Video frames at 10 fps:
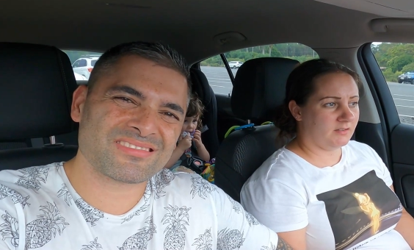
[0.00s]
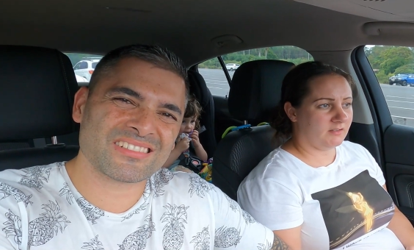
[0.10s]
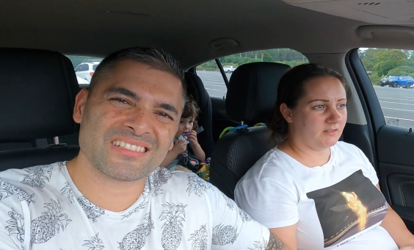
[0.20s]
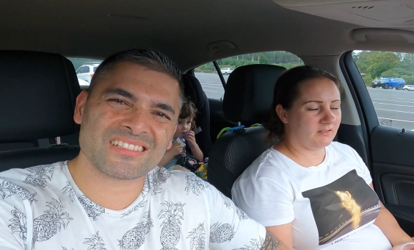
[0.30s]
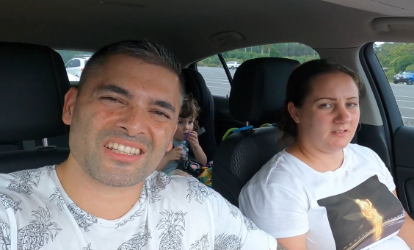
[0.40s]

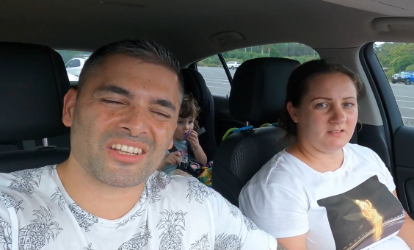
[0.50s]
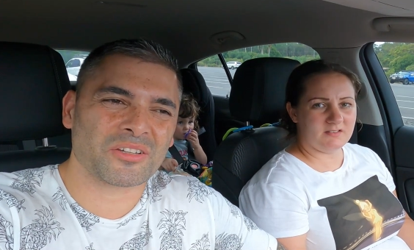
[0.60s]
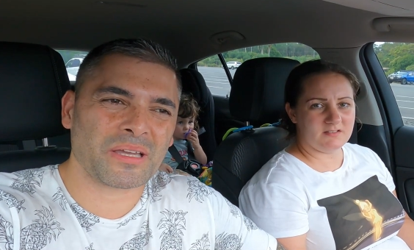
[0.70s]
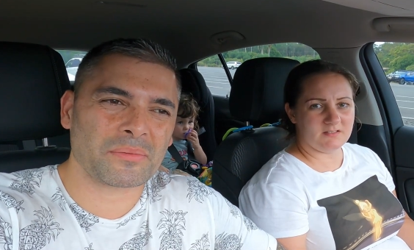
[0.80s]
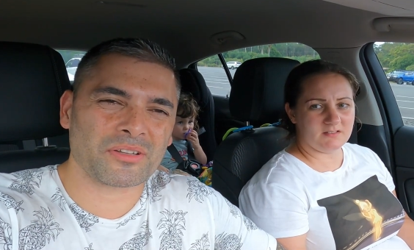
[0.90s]
Speaker 1: I don't
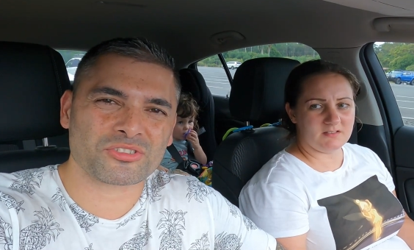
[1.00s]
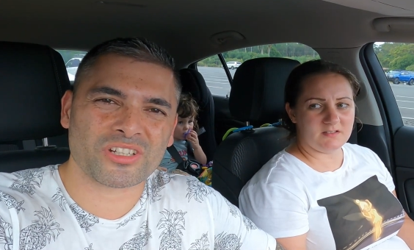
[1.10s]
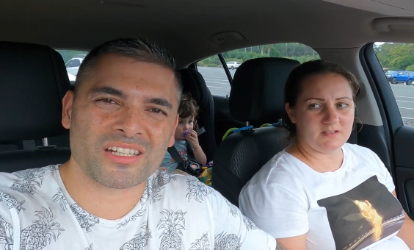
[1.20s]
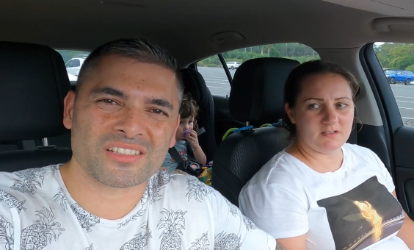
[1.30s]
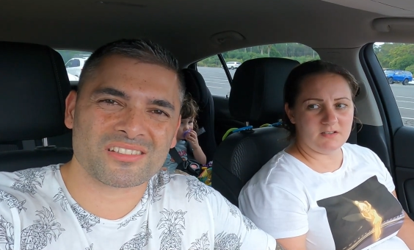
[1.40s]
know, maybe
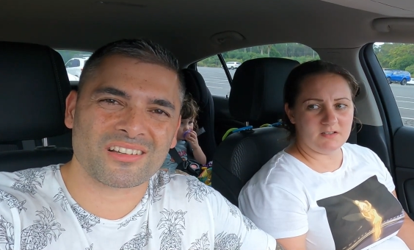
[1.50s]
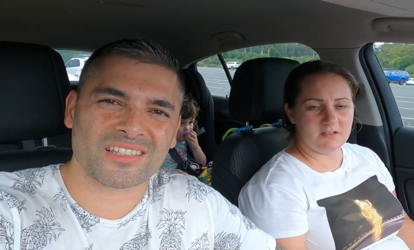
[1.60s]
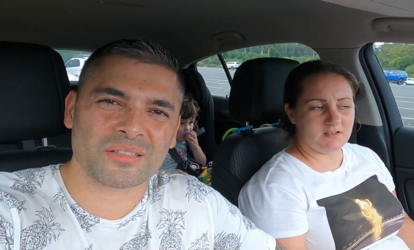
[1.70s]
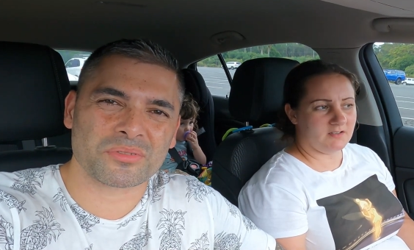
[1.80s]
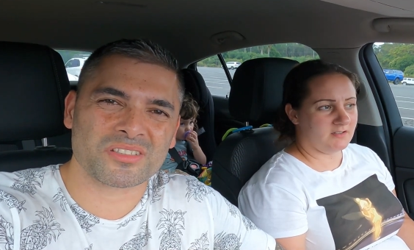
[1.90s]
Australians
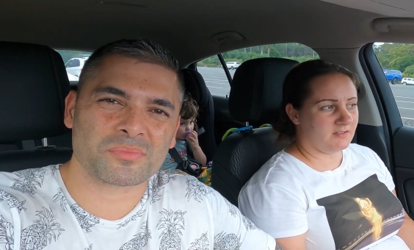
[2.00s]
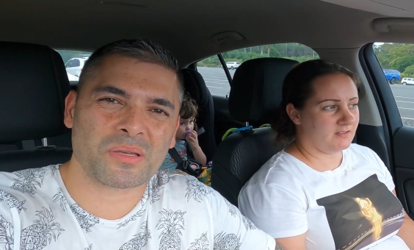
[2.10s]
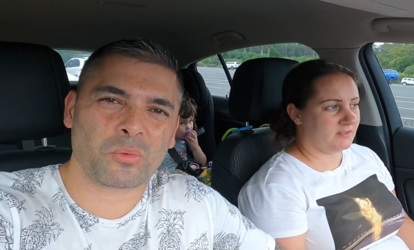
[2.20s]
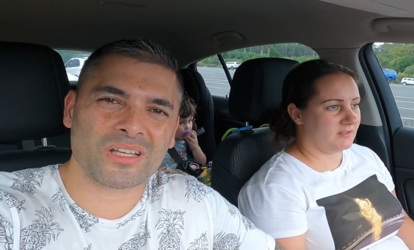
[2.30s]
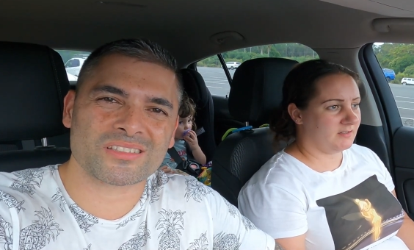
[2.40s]
like it, but it's a
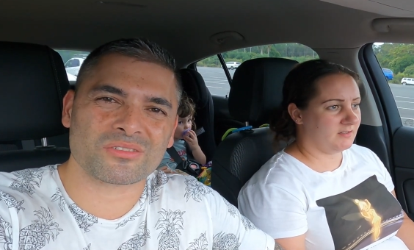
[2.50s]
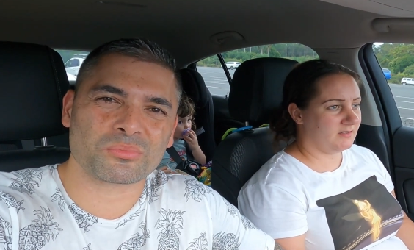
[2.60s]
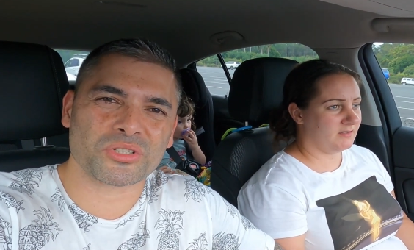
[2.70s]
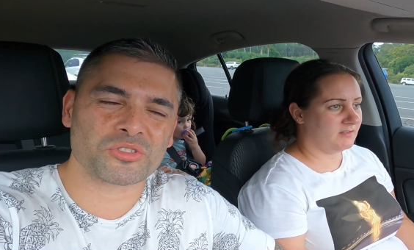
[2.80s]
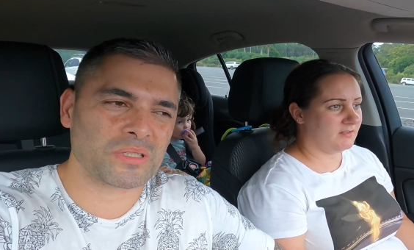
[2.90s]
bit wasted
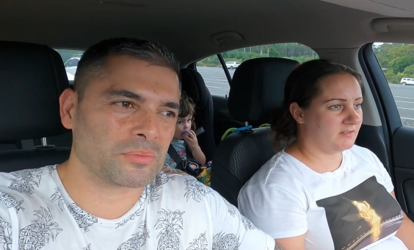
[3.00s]
on British